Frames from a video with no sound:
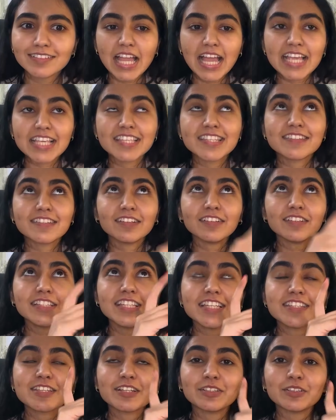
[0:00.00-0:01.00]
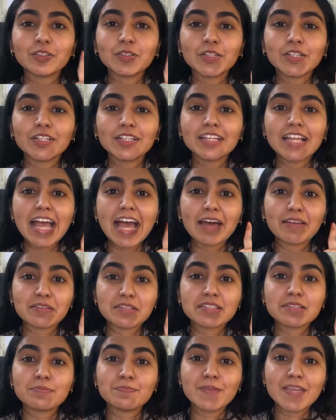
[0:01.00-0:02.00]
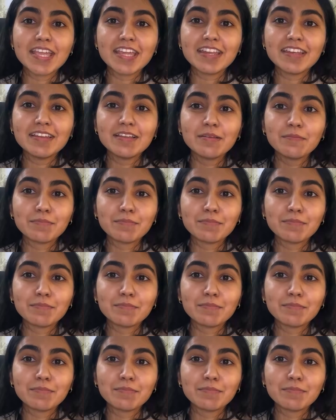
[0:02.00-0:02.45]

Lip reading: I still need to learn how to spin